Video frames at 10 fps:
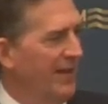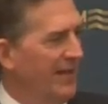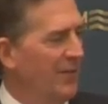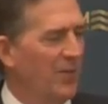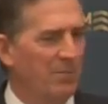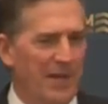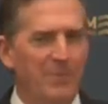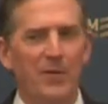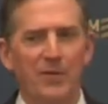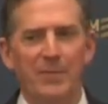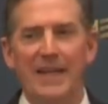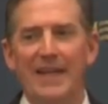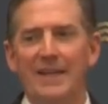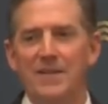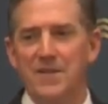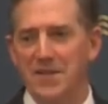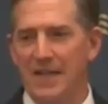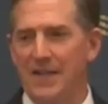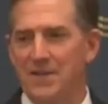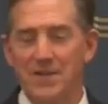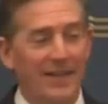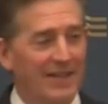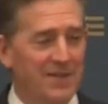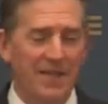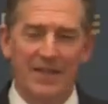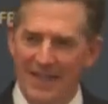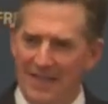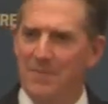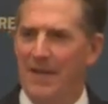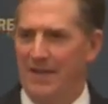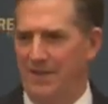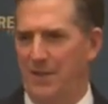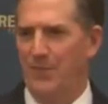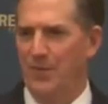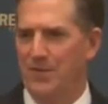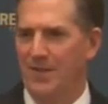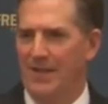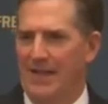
And what people are beginning to sense is they can make a difference.